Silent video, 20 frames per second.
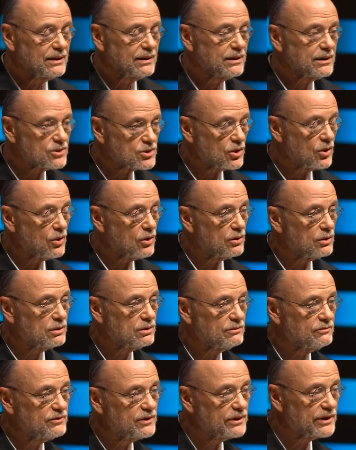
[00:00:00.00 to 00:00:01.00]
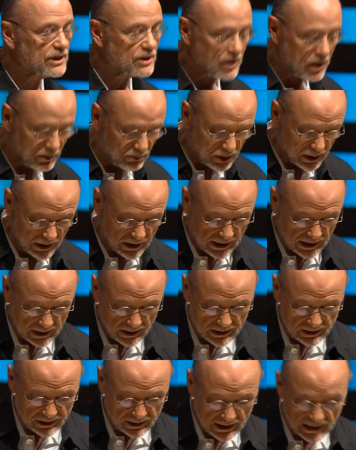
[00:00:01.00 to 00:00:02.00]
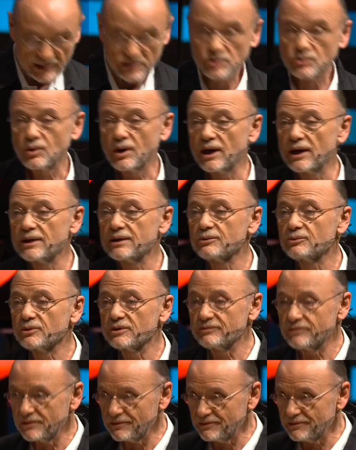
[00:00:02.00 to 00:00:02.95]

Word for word: It's all very complicated, and that's why we've